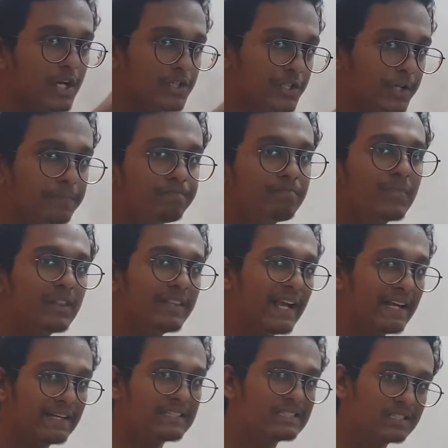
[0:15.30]
charge here. They
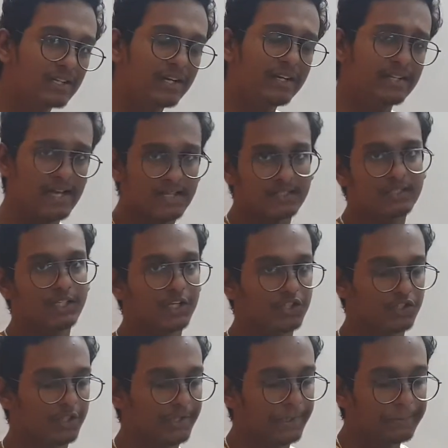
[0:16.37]
are discrete and
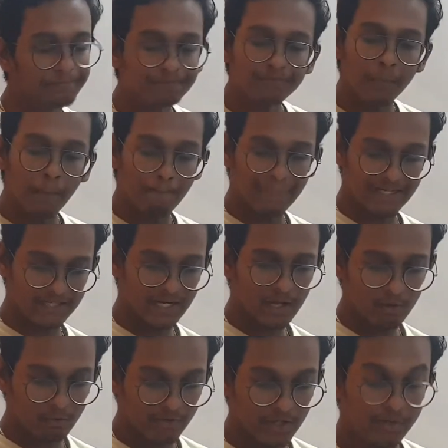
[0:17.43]
stationary. But
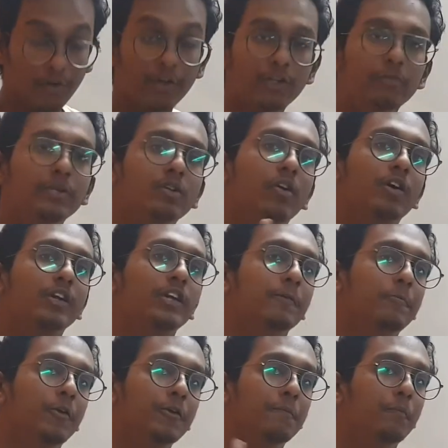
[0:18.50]
now we are going to be talking
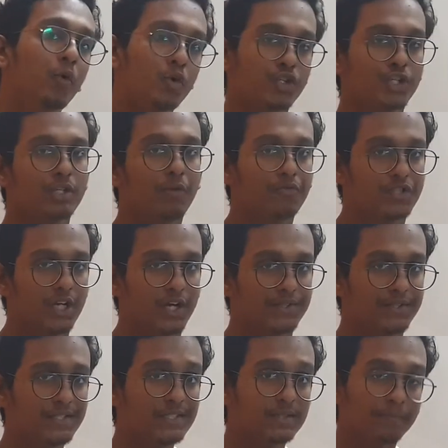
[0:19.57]
about motion of
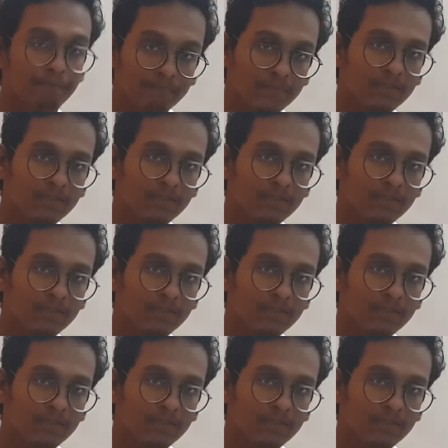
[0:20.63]
charges,